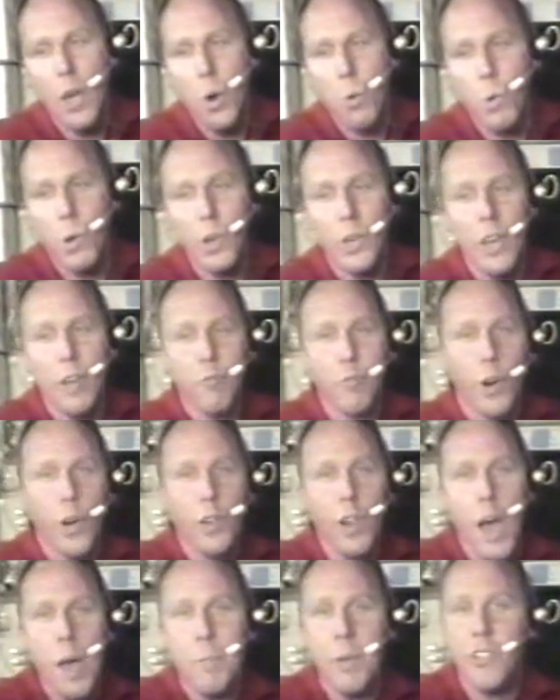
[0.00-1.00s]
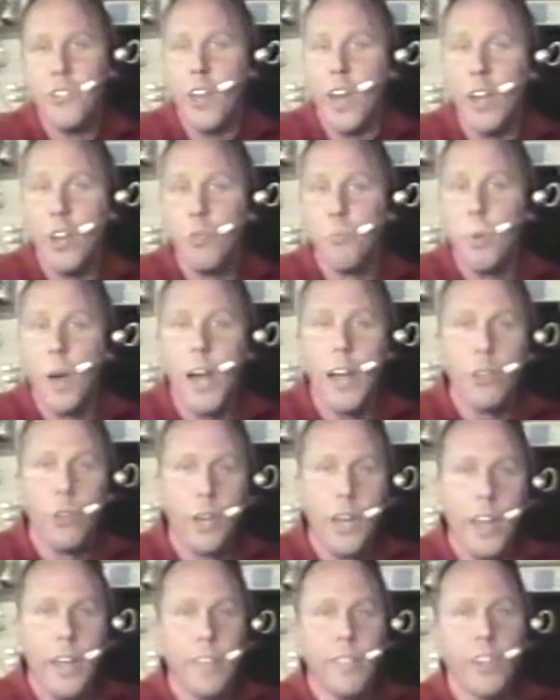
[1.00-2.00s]
We're looking for climate change by
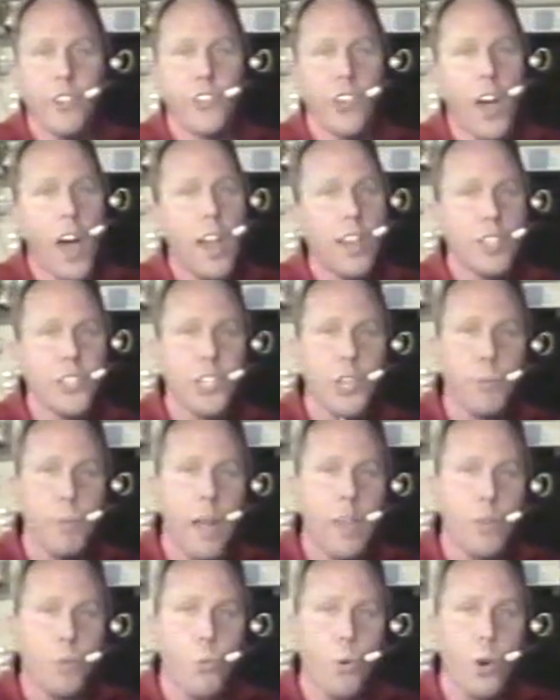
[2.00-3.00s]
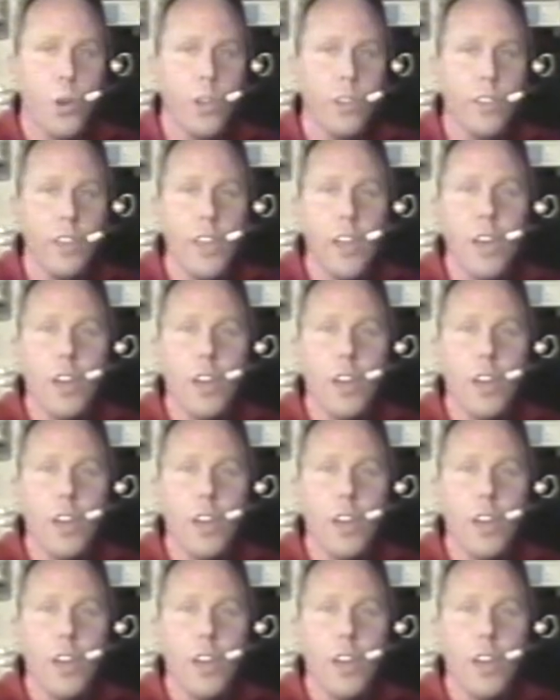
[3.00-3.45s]
looking at the geology around the world